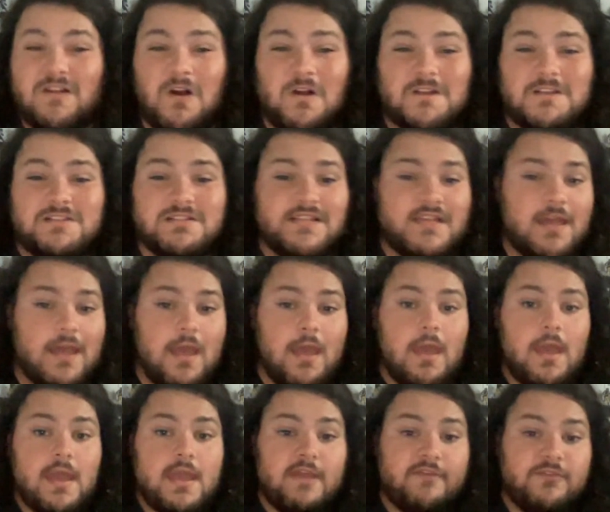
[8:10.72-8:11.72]
honestly,
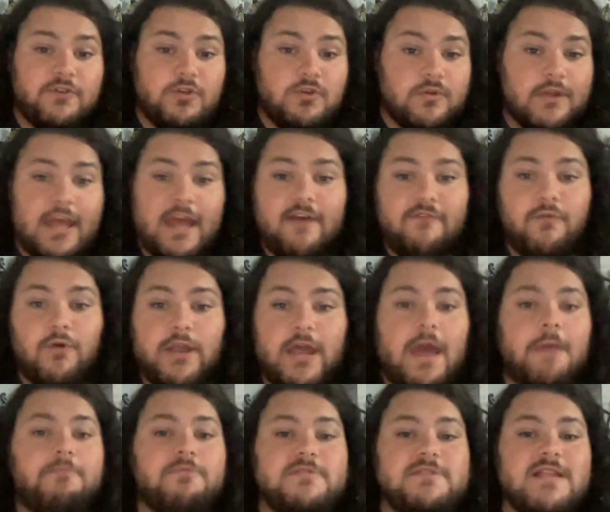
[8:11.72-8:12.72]
if you don't have what
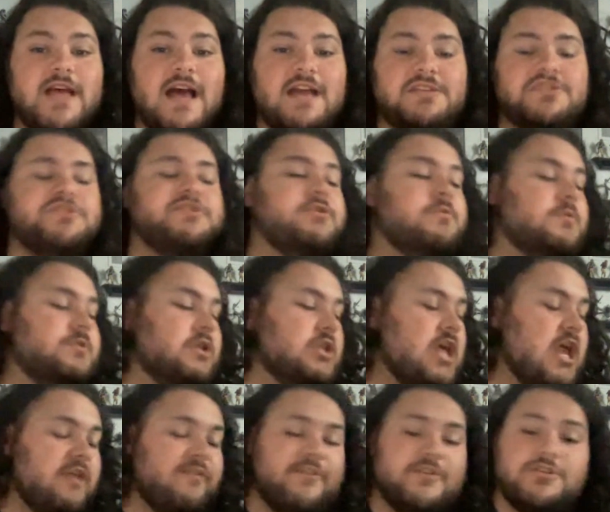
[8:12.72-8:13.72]
happens last year with a
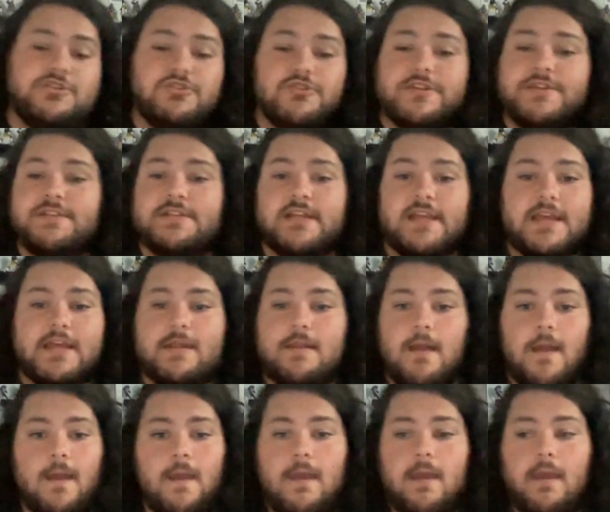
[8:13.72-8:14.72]
lot of injuries again,
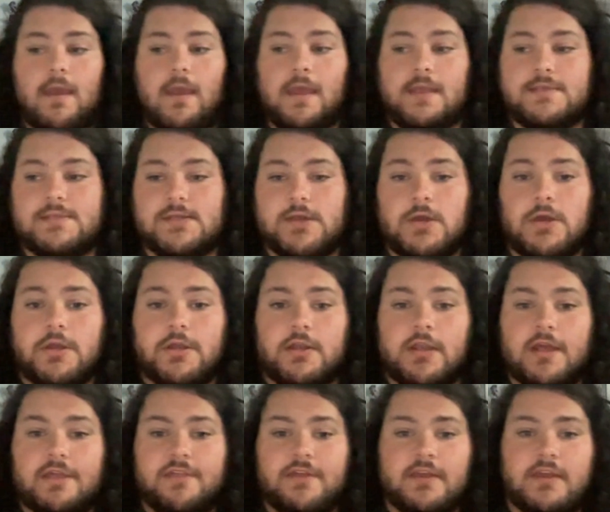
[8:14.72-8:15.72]
it's good. And
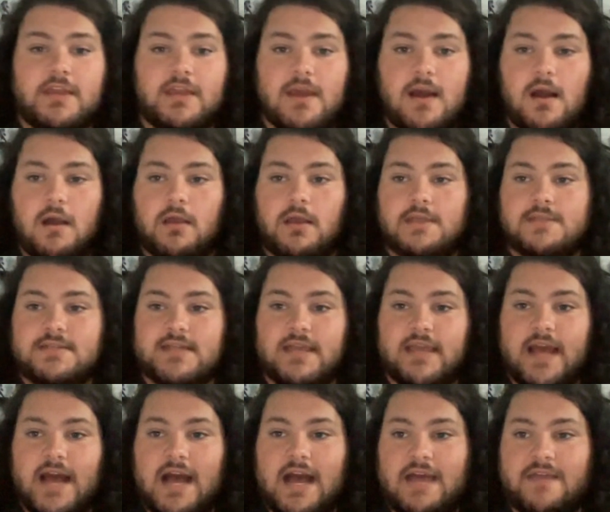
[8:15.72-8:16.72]
I think Young is a
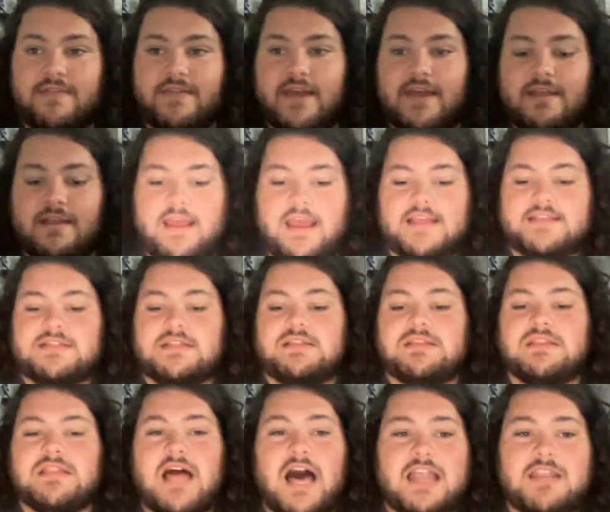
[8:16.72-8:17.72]
guy that has a
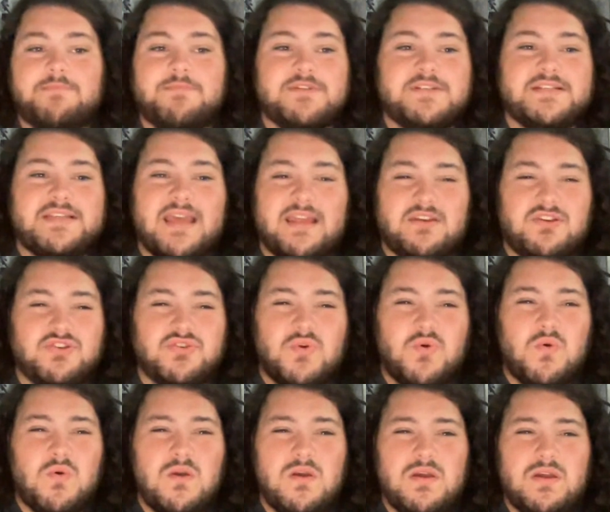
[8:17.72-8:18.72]
lot of
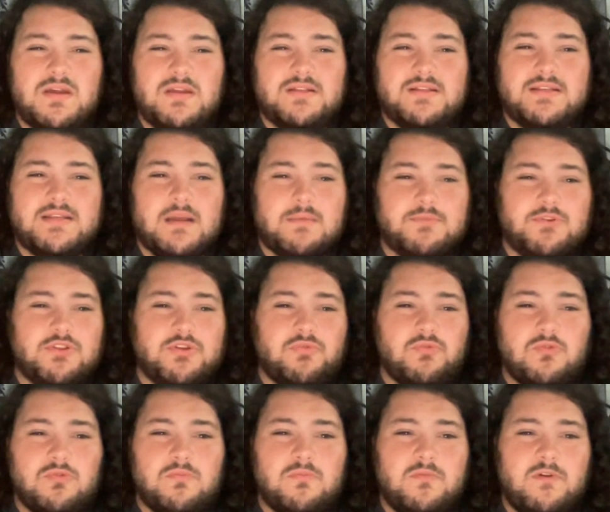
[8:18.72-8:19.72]
potential to come to the
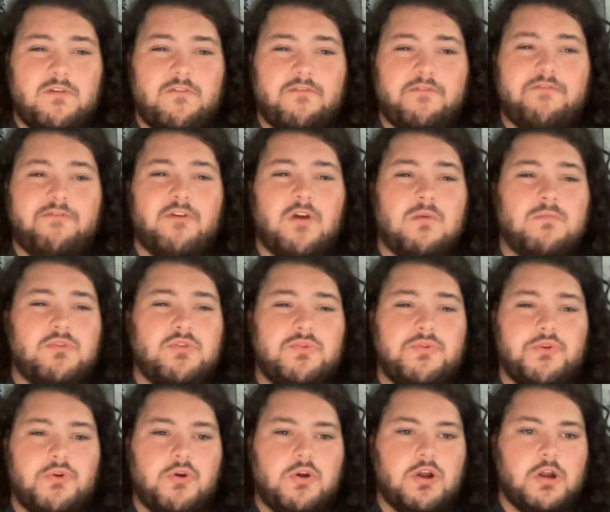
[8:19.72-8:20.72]
room from New
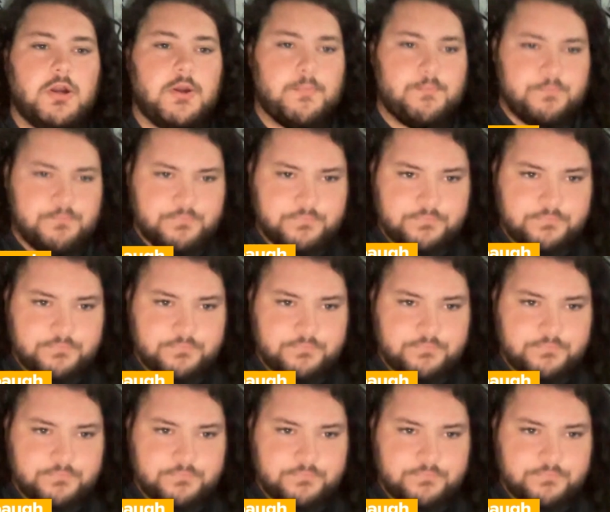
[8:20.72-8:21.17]
York.